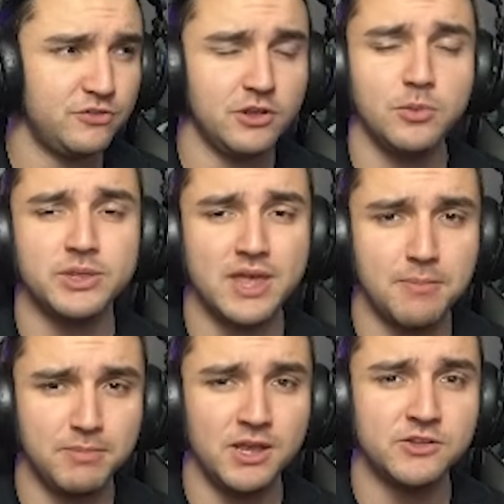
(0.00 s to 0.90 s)
Basically, what
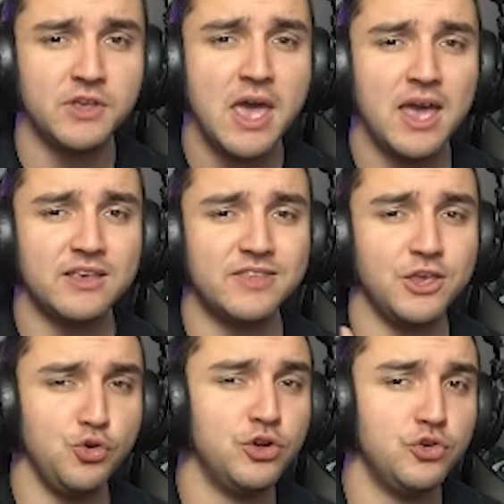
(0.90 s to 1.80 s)
that means is
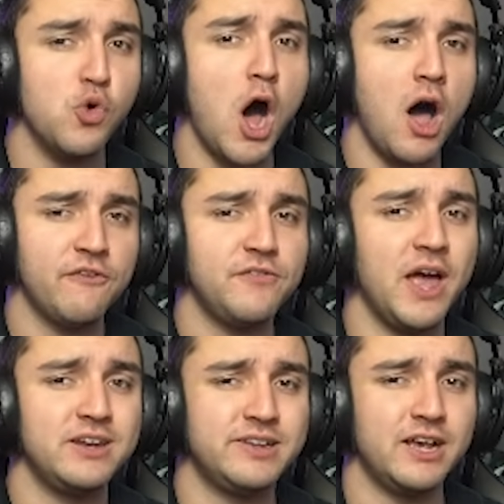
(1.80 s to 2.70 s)
that you can do
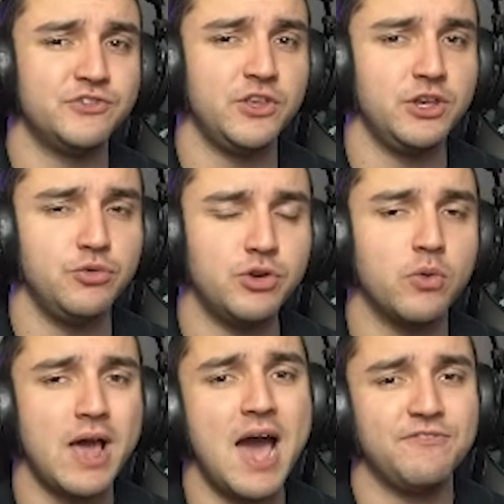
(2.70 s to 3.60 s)
offline testing. You
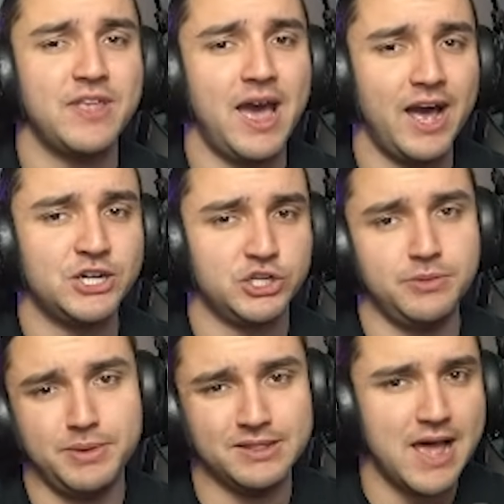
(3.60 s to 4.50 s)
don't have to
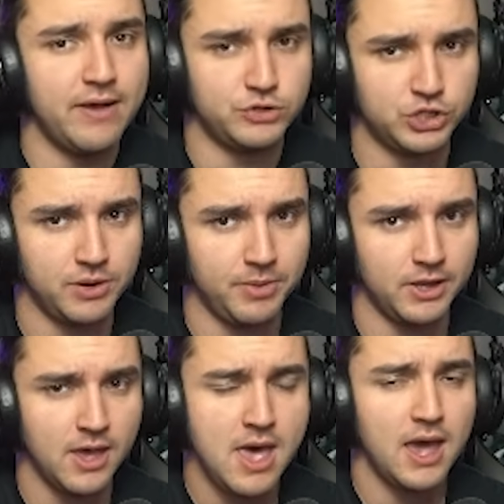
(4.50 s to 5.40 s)
actually be live
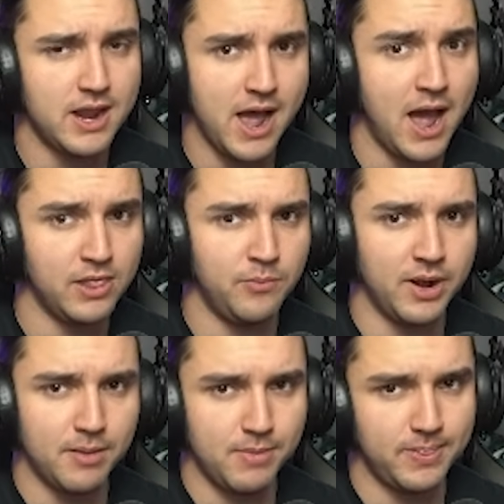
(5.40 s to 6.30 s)
streaming. And I highly
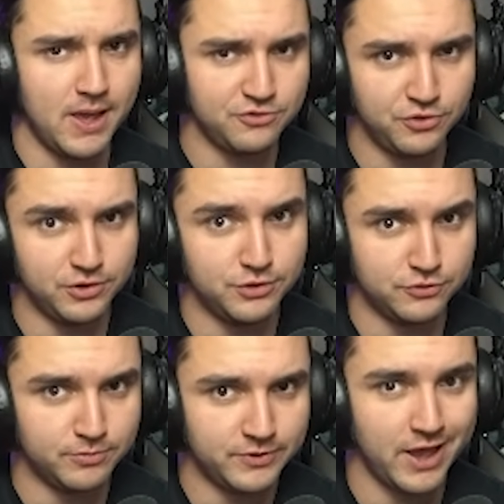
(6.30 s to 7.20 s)
recommend that so you can
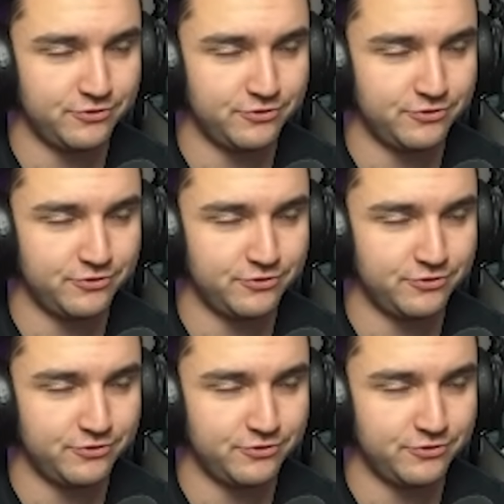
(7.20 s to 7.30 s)
do some